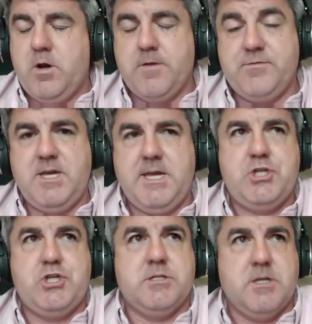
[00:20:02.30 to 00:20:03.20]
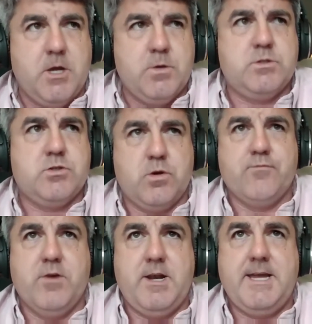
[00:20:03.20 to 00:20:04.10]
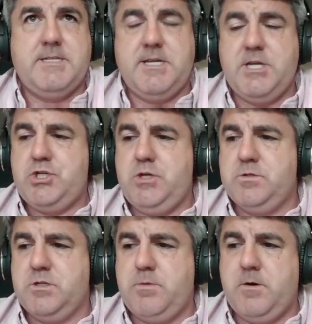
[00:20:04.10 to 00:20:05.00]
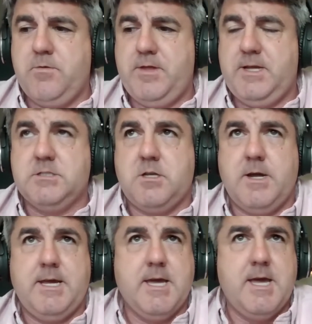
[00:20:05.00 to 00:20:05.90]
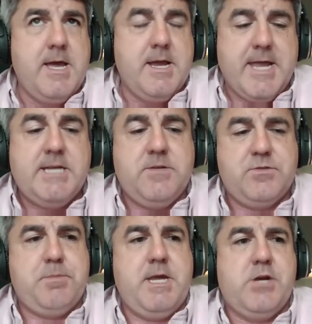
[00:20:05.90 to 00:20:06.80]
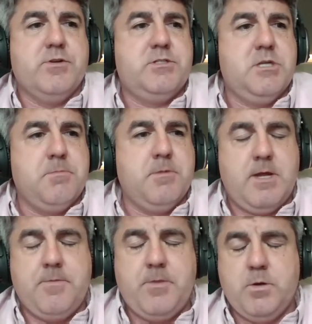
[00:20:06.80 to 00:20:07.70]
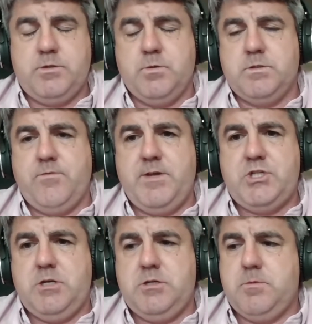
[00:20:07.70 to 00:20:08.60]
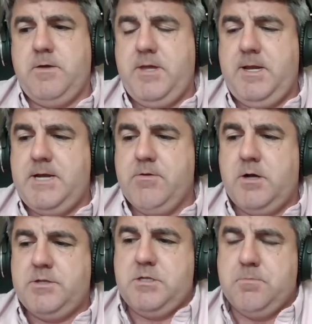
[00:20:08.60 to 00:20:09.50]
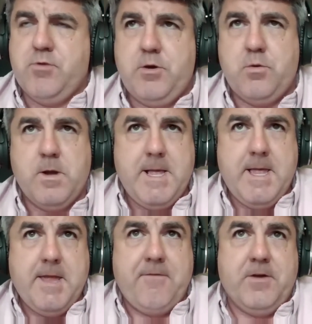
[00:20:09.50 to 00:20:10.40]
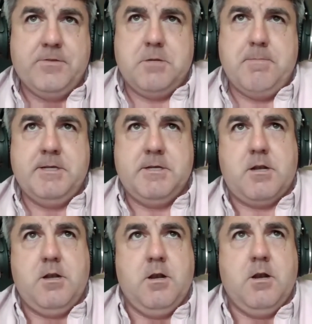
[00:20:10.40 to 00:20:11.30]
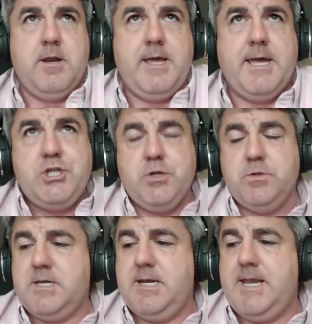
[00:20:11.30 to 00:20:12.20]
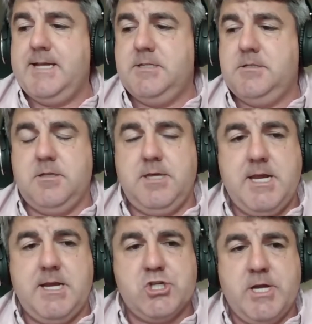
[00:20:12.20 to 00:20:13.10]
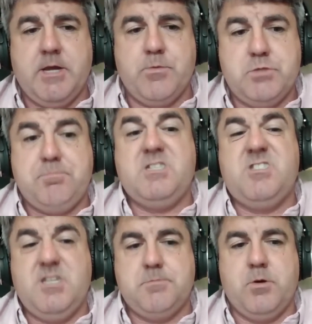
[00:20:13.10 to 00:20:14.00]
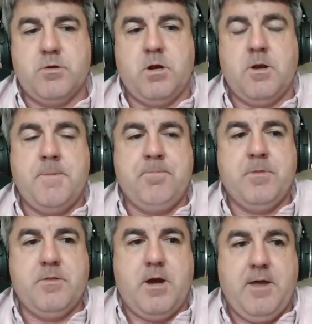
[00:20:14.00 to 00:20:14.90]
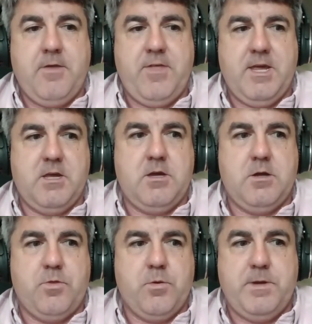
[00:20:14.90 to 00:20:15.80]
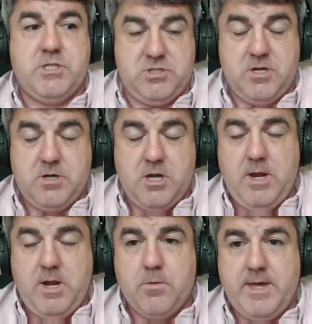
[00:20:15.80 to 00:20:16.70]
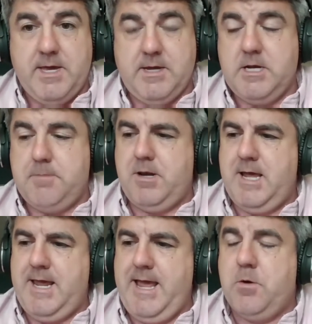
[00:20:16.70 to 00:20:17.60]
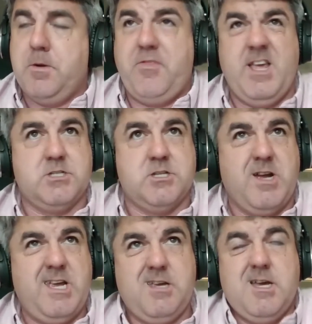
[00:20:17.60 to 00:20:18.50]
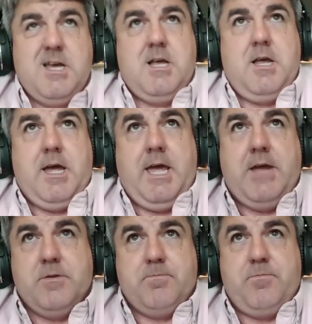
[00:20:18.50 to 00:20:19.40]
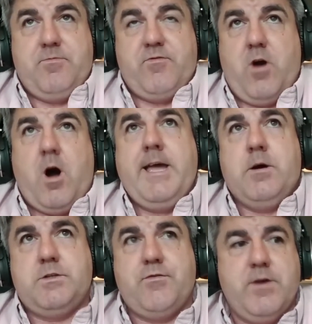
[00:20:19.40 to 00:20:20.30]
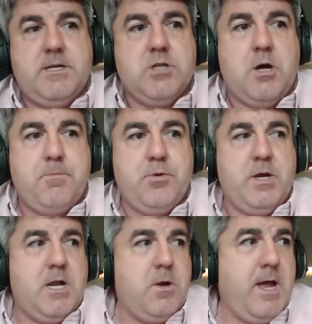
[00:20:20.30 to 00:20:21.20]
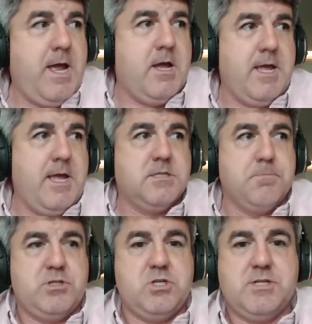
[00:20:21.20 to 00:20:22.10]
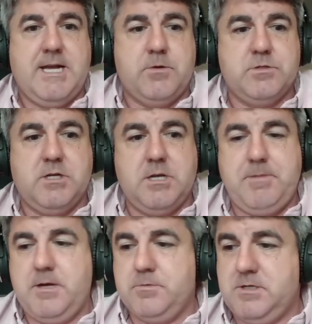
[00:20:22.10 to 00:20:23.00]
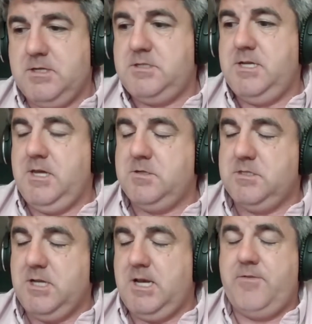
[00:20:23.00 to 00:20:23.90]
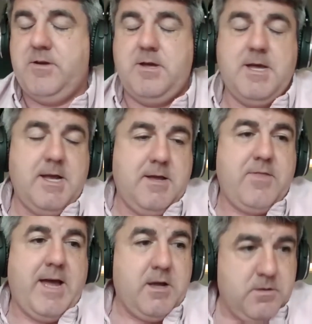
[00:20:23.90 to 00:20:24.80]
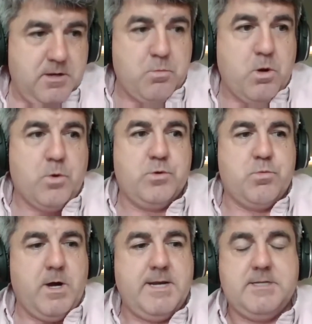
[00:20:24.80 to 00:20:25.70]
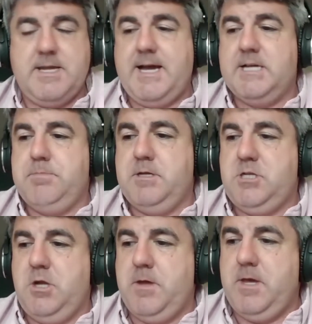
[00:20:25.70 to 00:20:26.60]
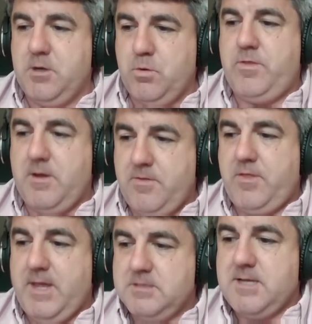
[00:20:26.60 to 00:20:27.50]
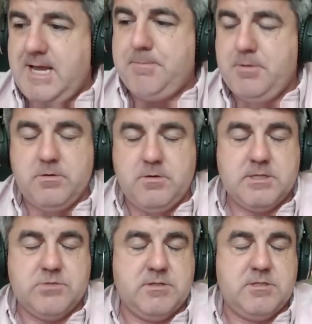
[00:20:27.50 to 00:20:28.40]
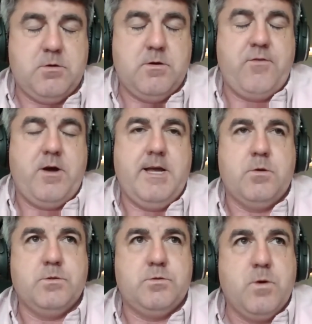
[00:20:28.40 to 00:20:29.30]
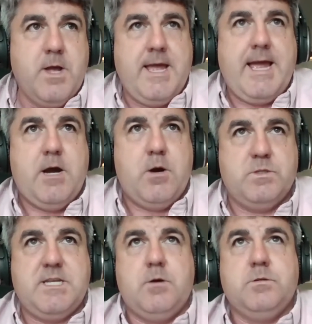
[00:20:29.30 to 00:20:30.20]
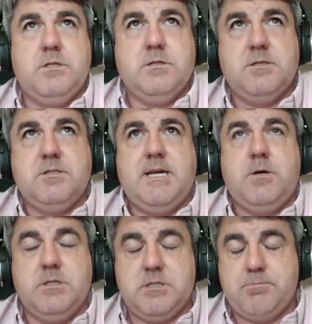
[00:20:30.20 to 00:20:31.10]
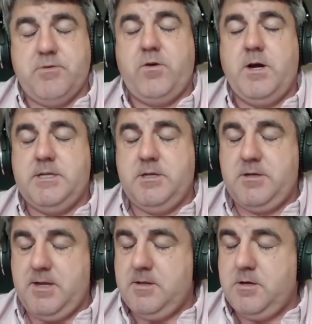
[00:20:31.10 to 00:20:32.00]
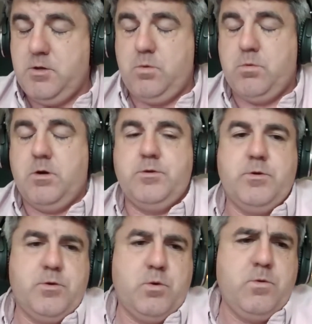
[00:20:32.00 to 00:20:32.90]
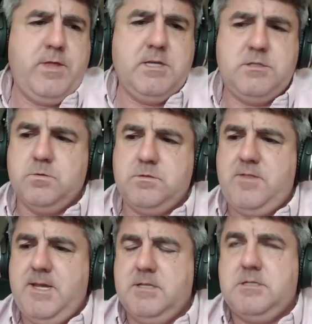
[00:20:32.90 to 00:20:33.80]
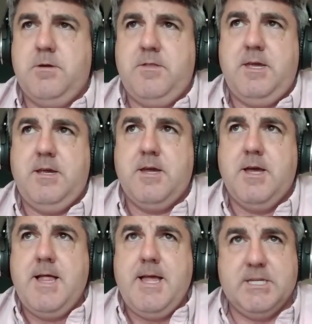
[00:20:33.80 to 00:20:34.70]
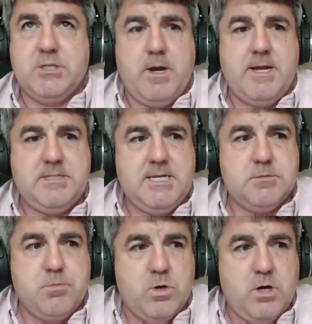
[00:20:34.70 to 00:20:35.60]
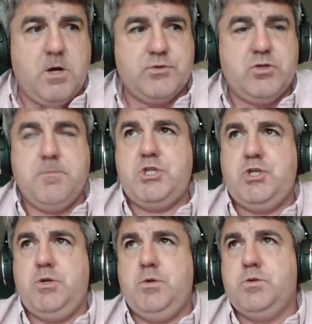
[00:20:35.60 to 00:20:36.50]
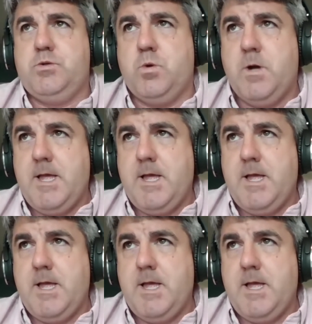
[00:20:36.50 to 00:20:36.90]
of teachers, and those sort of related issues as well, things like native speakerism and those sorts of issues. So I think there are some real fundamental issues connected to the English language business model that I think that we just don't know how they're going to play out. Things like even for IELTS, for example, is the British Council going to be able to continue to deliver that worldwide as it has been doing, and all the things that happen as a result of IELTS, or how CELTAs and DELTAs are provided in the new world order, all these sorts of things. So I think, as well as these more classroom issues, or